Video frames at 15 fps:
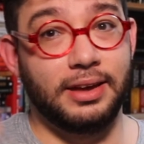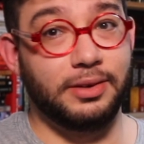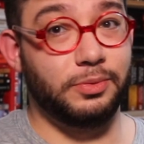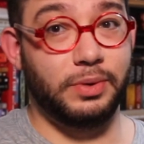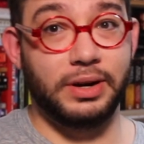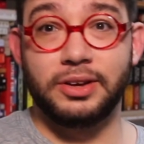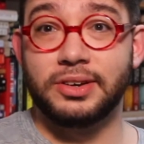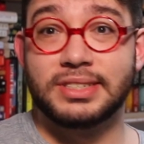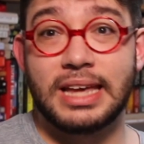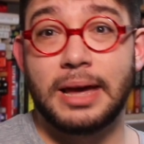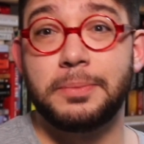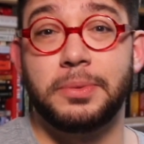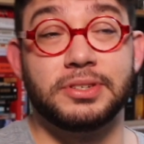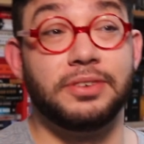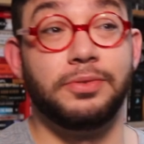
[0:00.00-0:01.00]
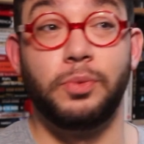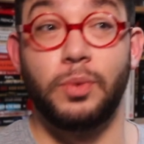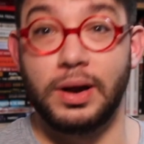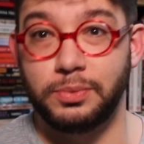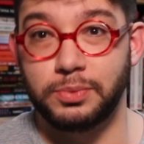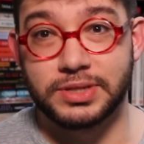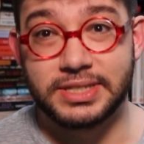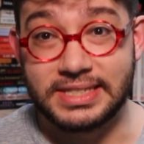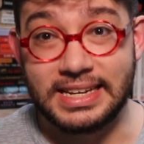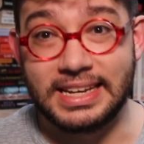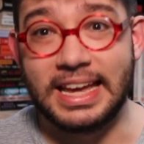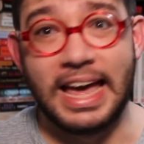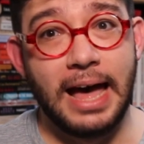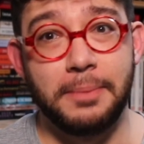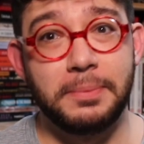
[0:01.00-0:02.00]
and real examples of what we're
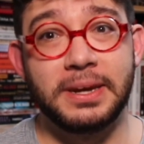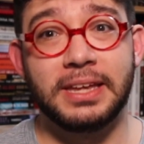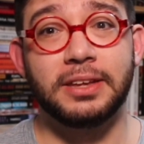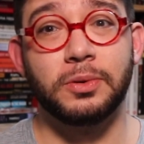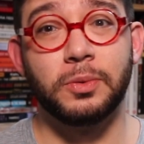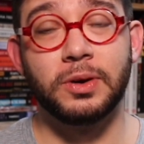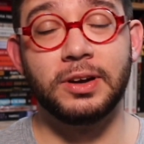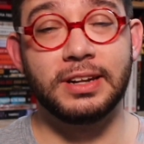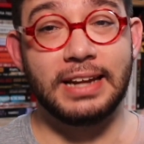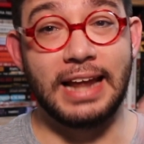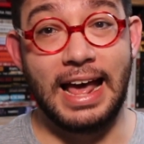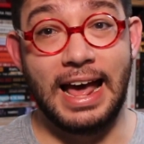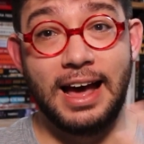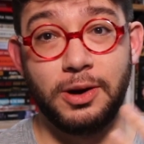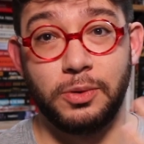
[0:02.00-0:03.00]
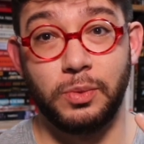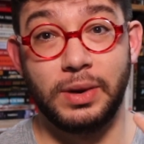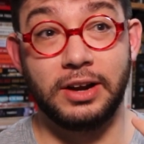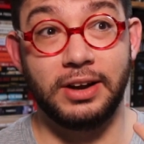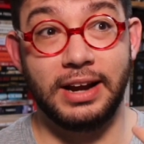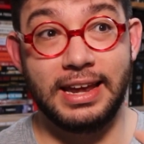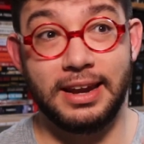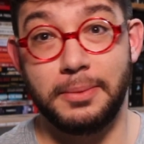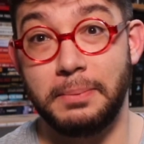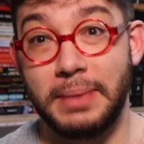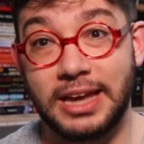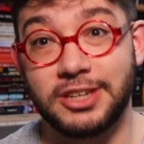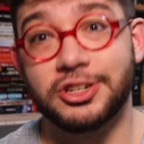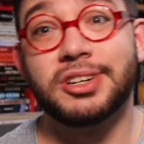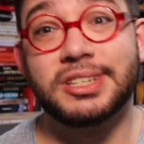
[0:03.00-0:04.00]
seeing happening in the world and how we are in a
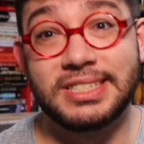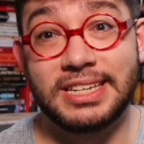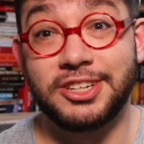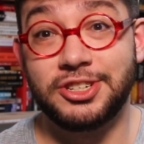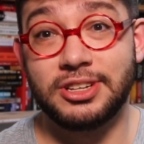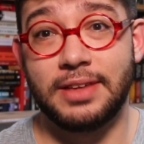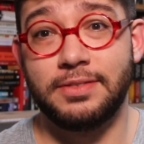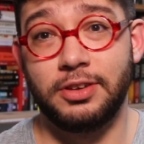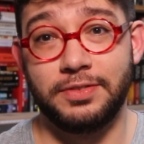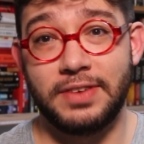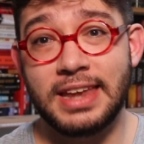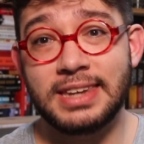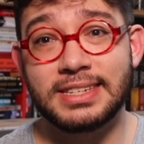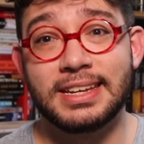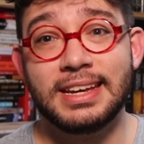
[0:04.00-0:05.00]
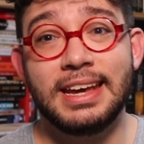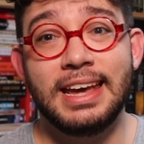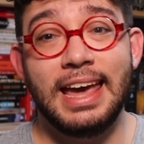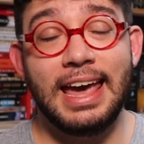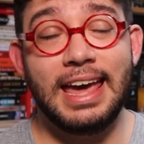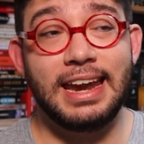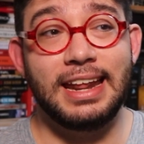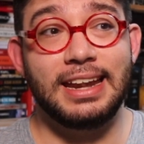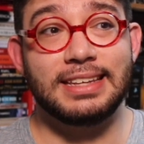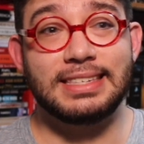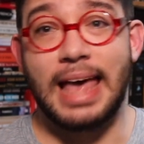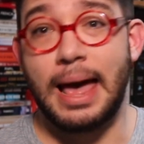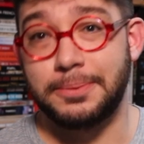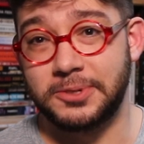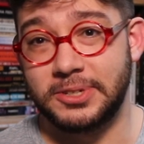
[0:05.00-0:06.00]
major extinction level event, and it is
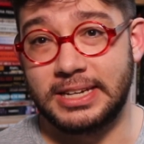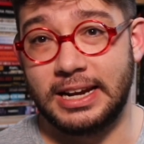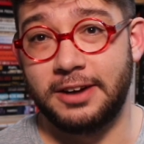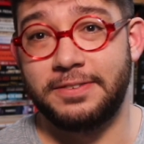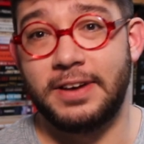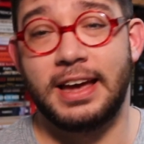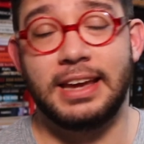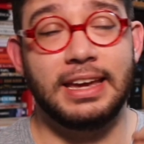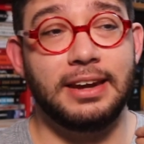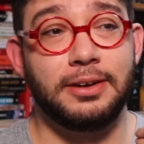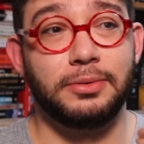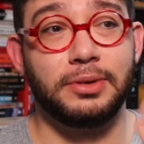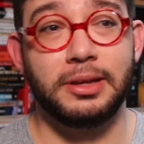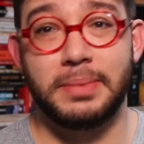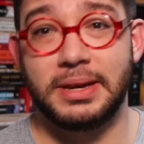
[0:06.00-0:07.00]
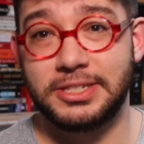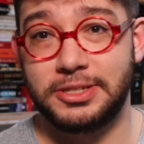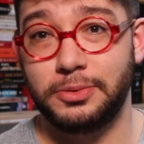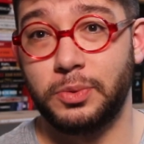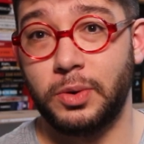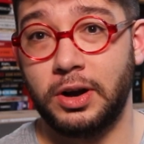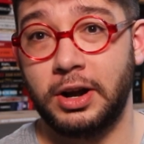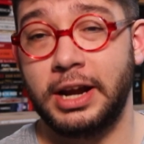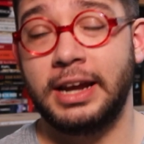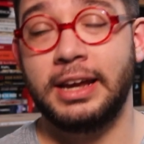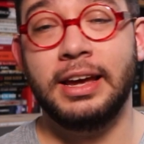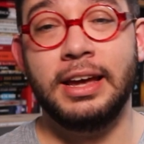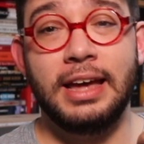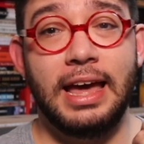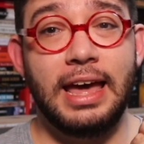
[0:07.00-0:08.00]
absolutely terrifying, and it really makes you worry,
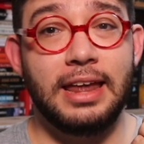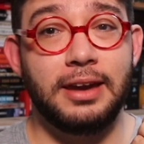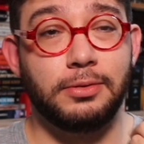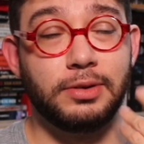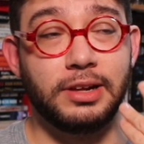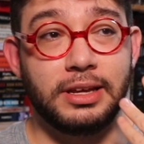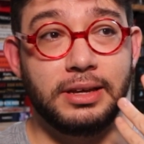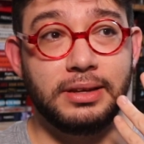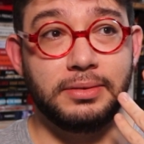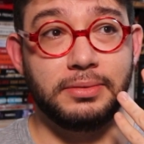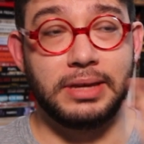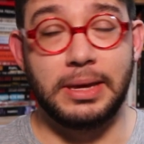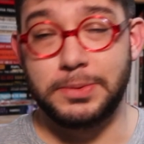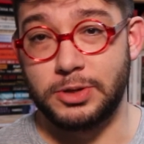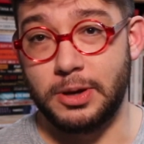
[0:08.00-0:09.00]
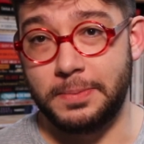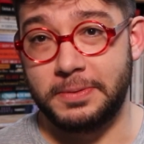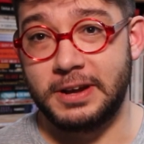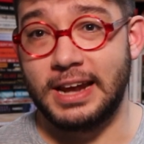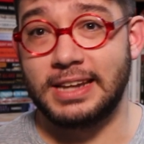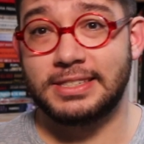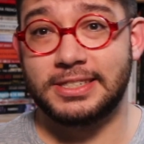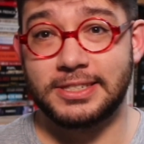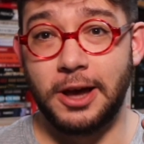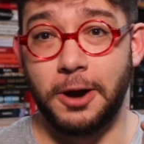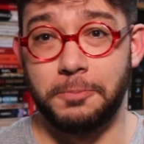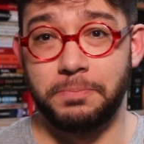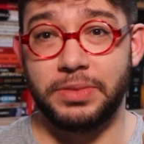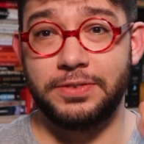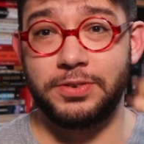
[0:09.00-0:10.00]
and it really keeps you up at night.
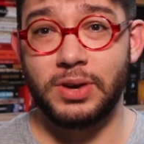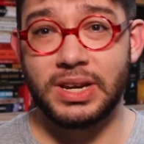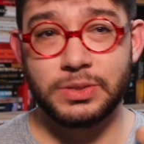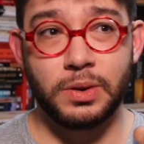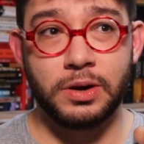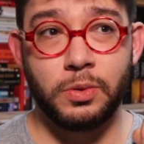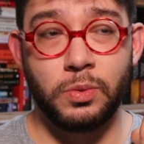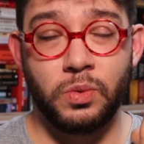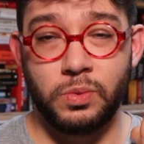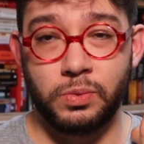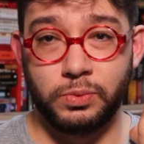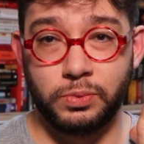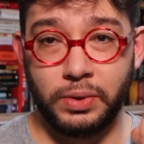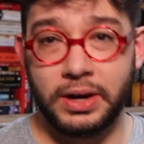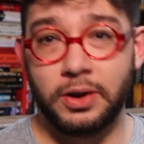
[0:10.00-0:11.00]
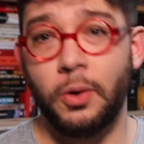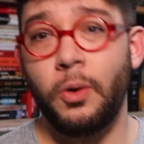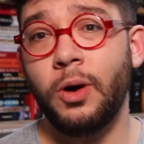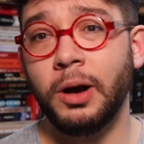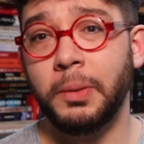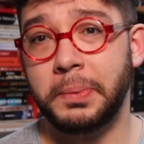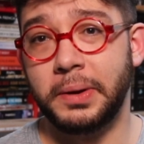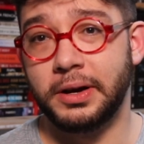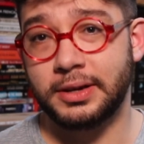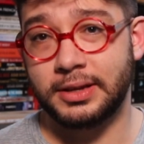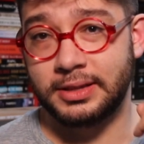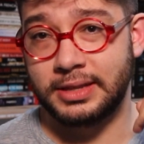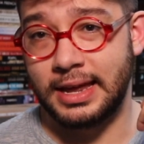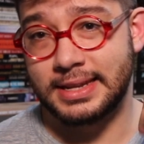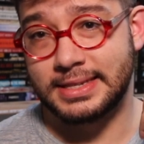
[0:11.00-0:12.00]
So if you guys want to read a horror book
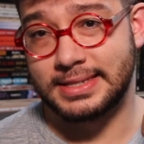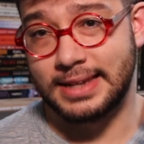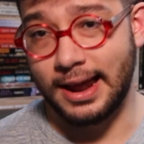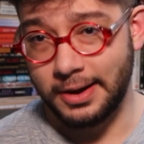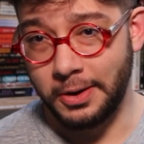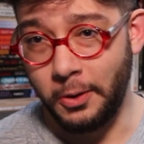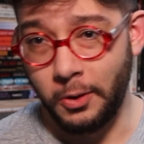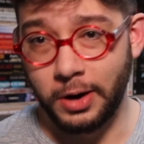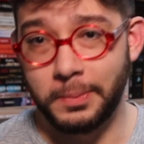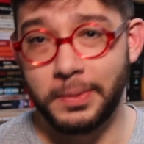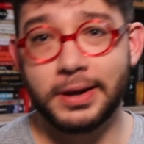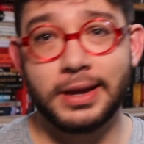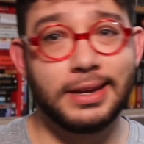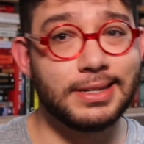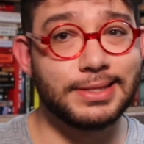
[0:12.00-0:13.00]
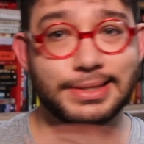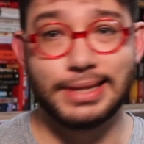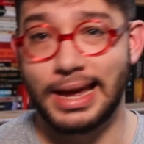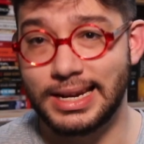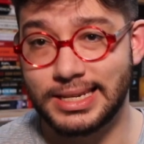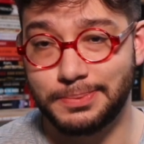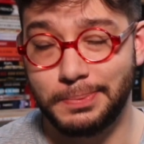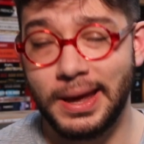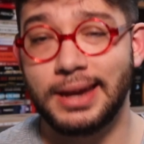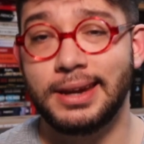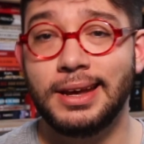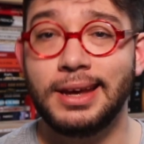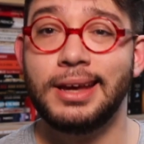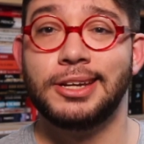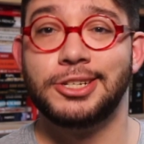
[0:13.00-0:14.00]
that is not a horror book in the slightest bit,
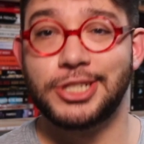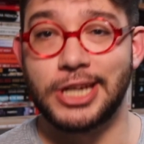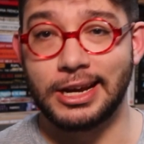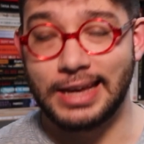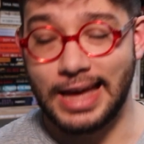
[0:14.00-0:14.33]
check